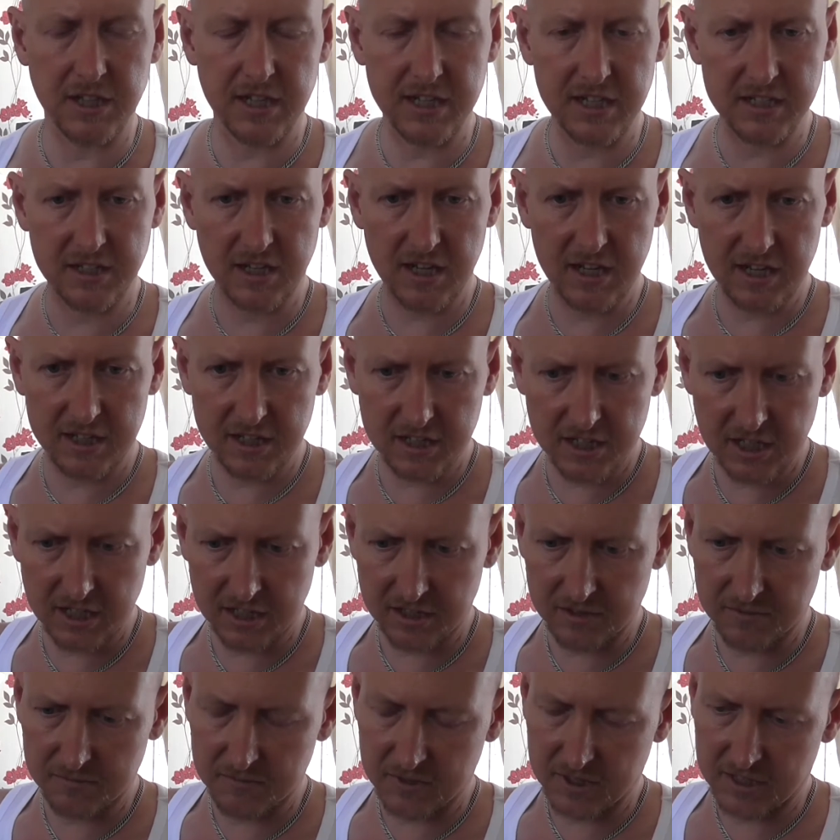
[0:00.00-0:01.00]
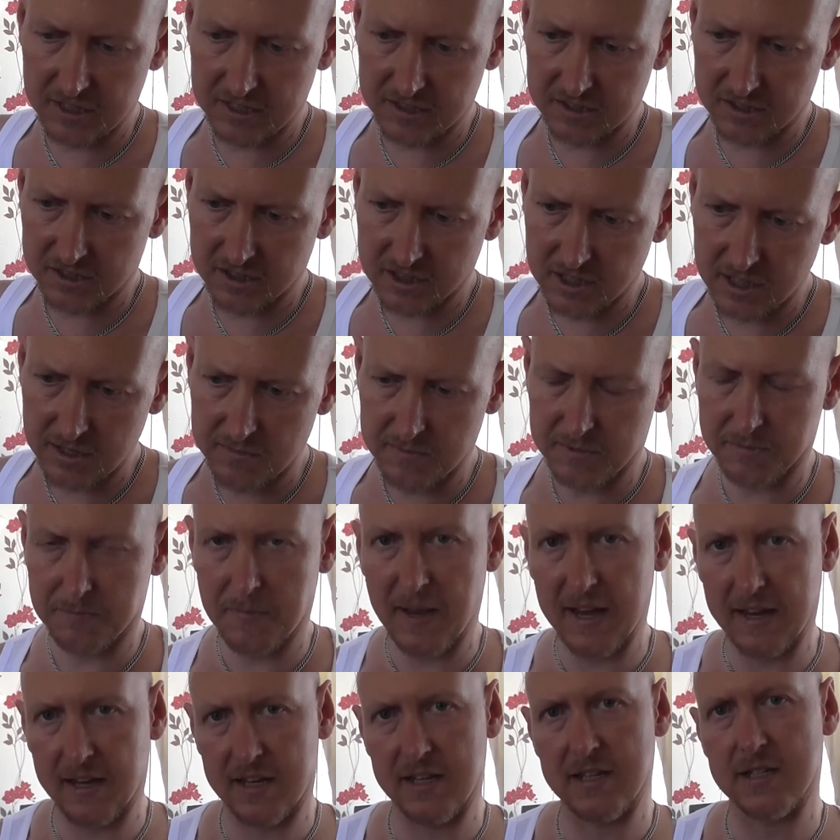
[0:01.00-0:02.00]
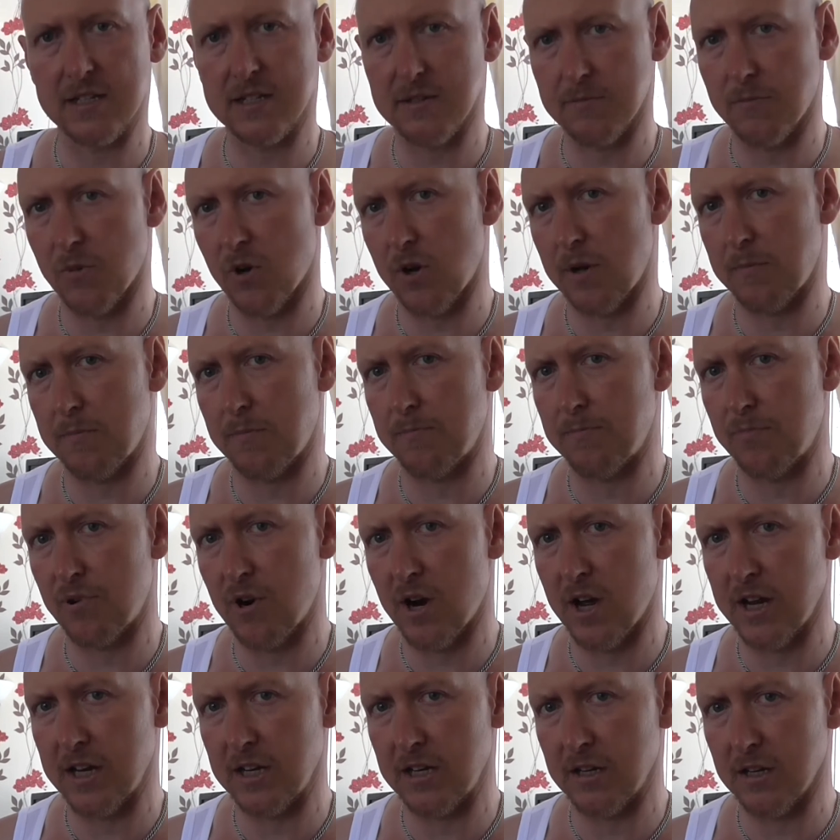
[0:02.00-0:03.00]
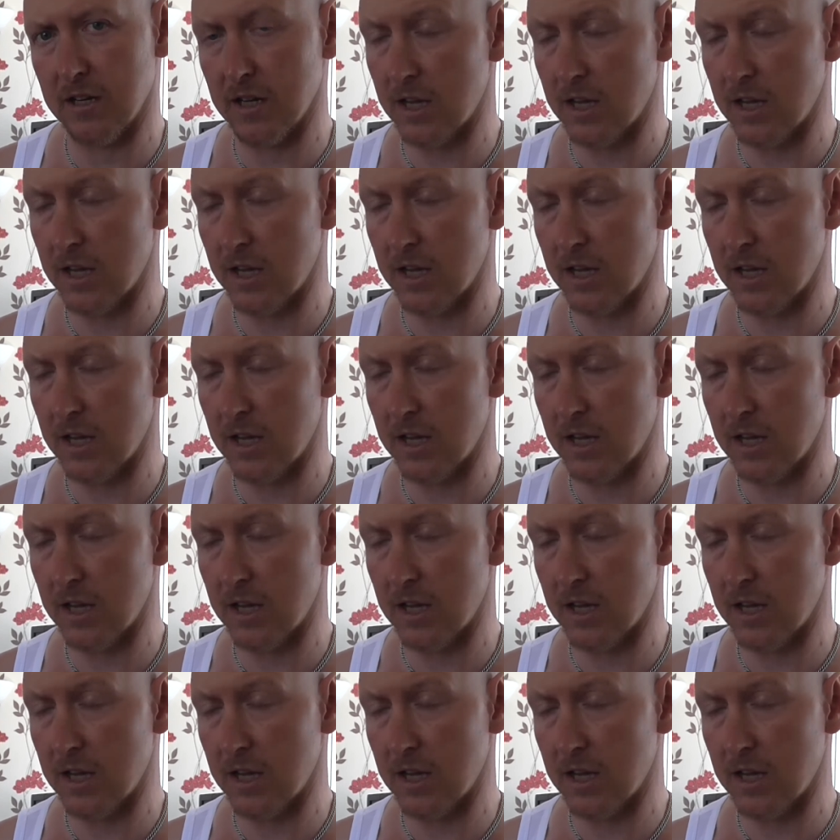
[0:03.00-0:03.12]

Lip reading: It seeps back into my brain.